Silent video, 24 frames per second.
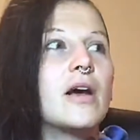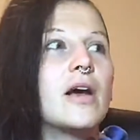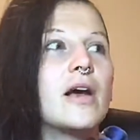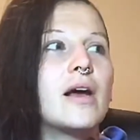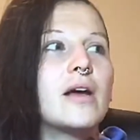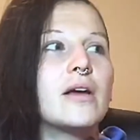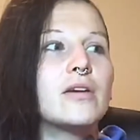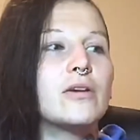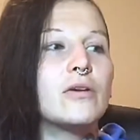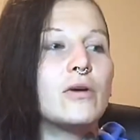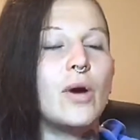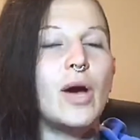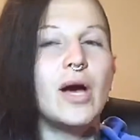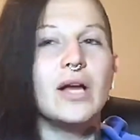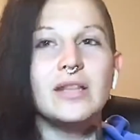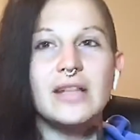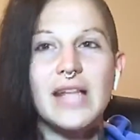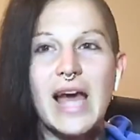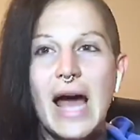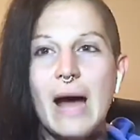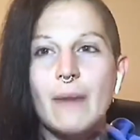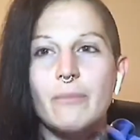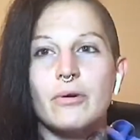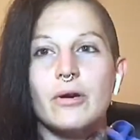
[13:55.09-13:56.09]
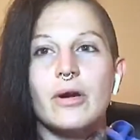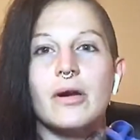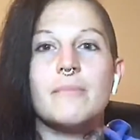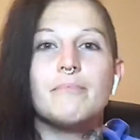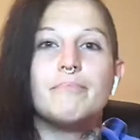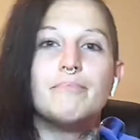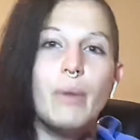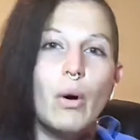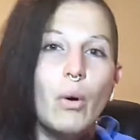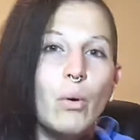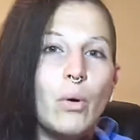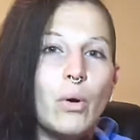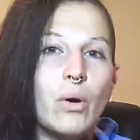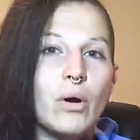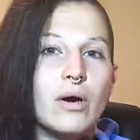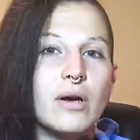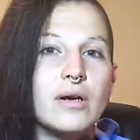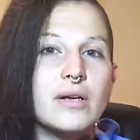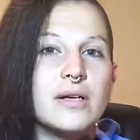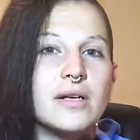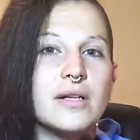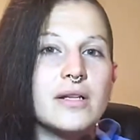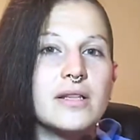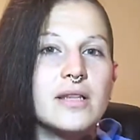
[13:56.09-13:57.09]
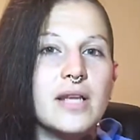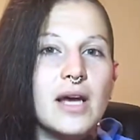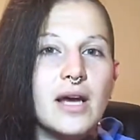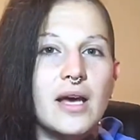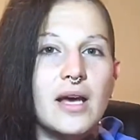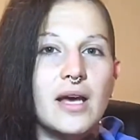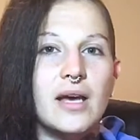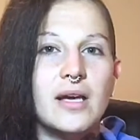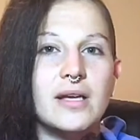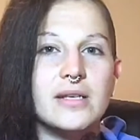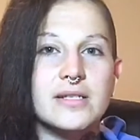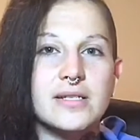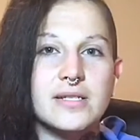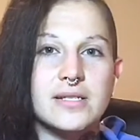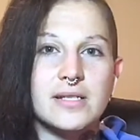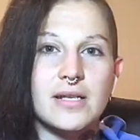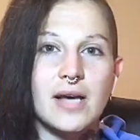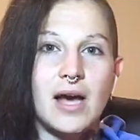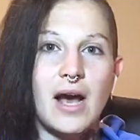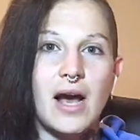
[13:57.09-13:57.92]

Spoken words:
elaborate board that